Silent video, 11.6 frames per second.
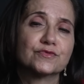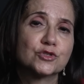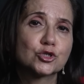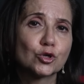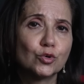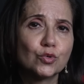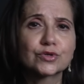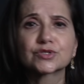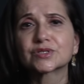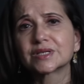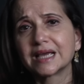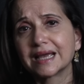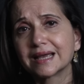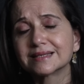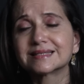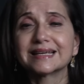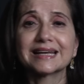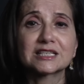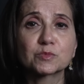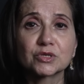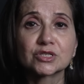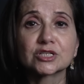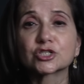of jokes, scares,
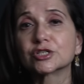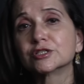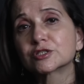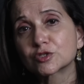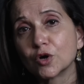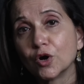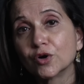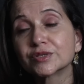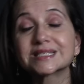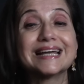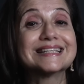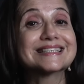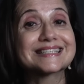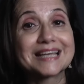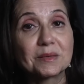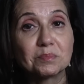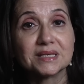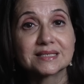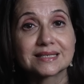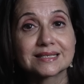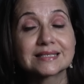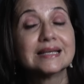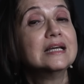exposition, songs, and set
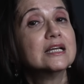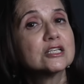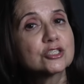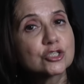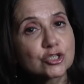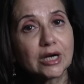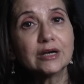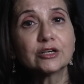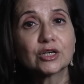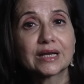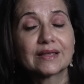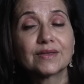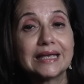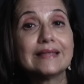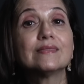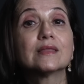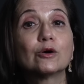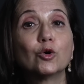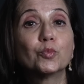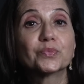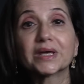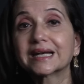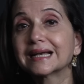pieces strung together in the
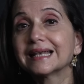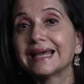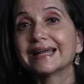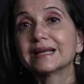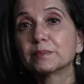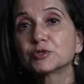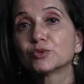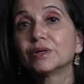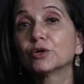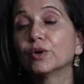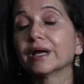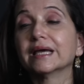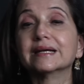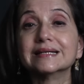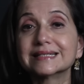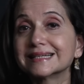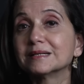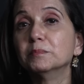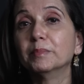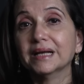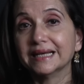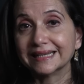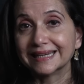hope that it'll add up to a coherent and
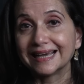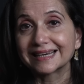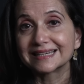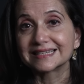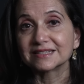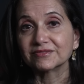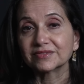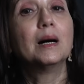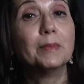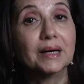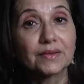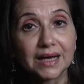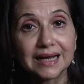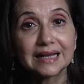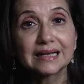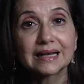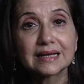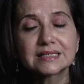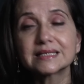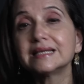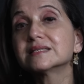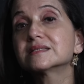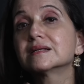compelling narrative. Among the highlights
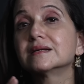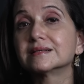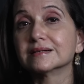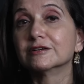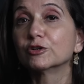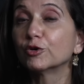is the return